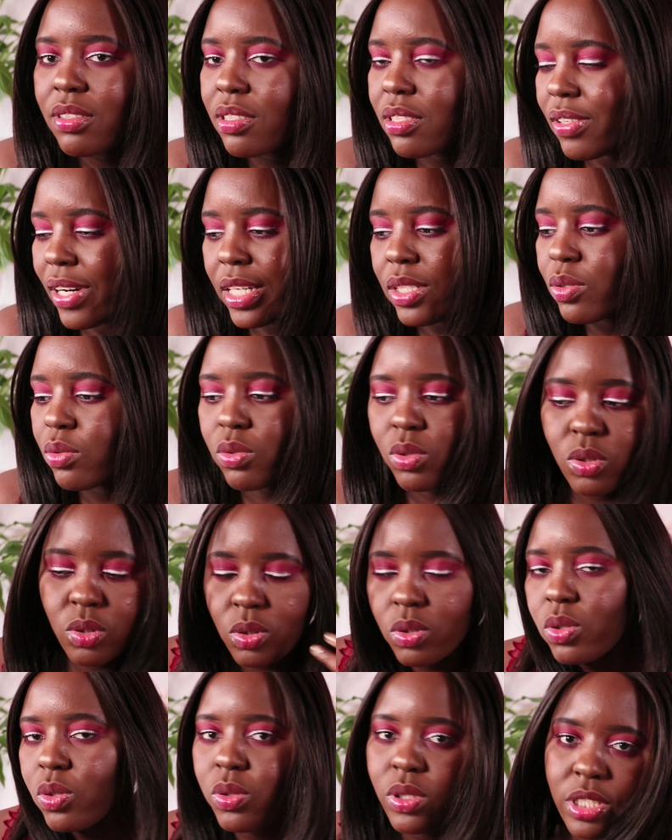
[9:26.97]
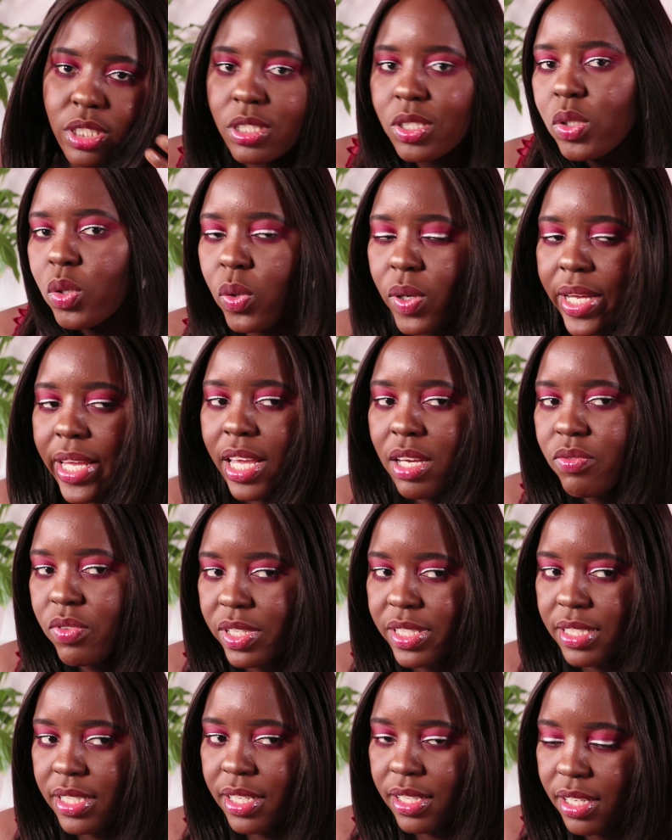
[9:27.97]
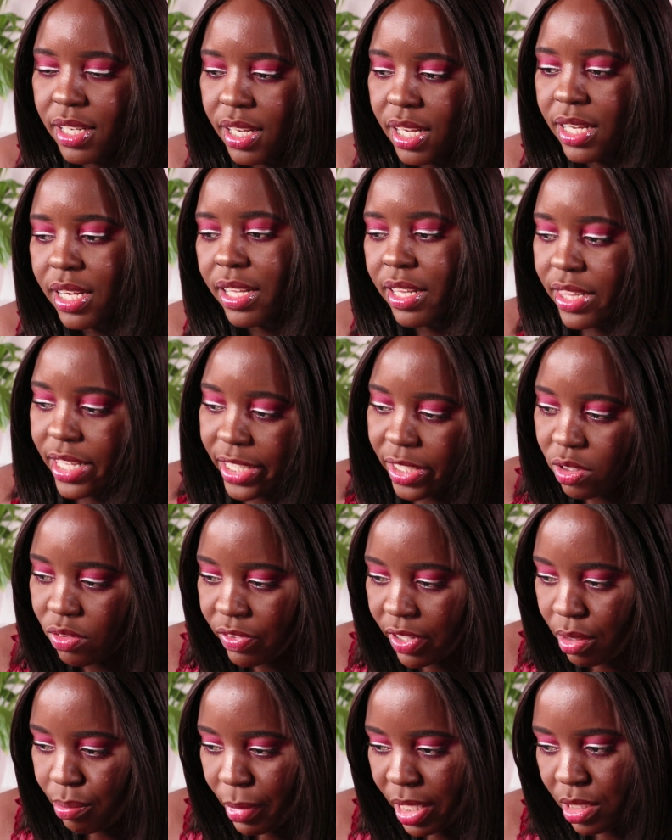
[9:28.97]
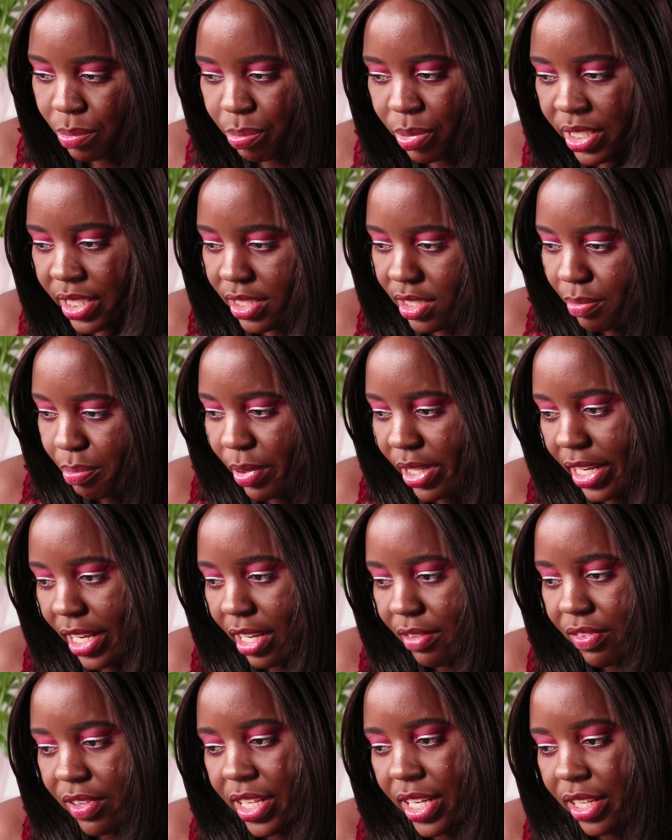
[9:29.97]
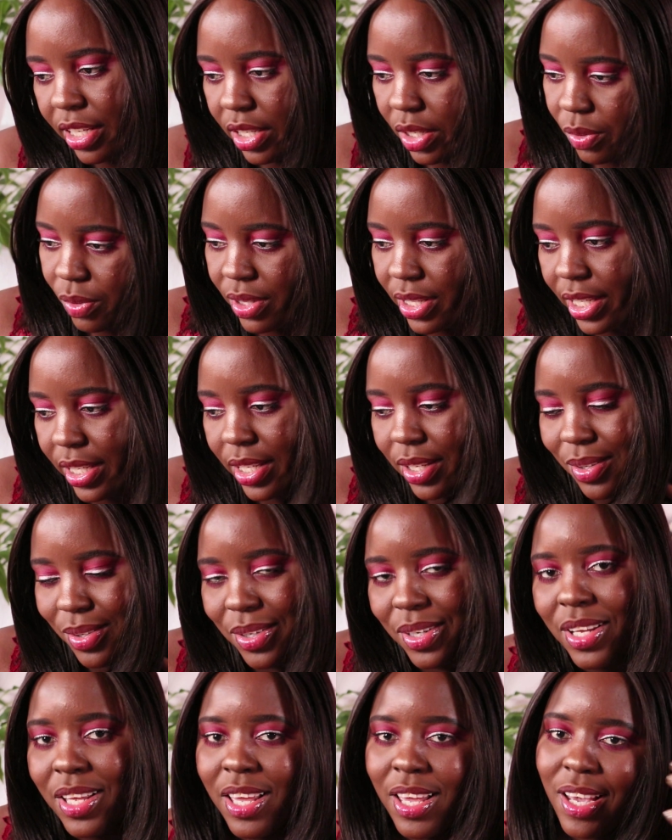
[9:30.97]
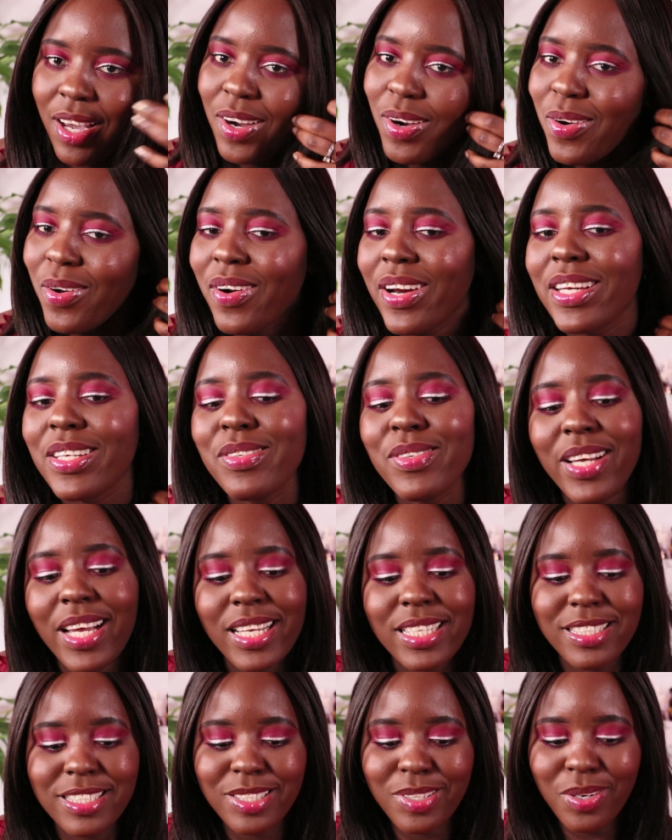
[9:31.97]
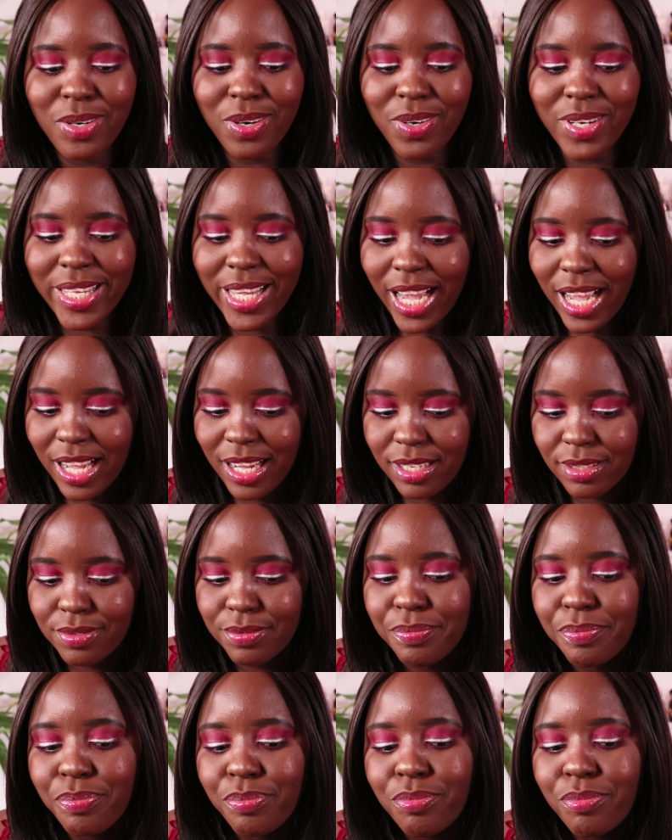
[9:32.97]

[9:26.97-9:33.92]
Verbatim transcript: trying to, to destroy everything thank you very much please behave thank you thank you all right you guys so yeah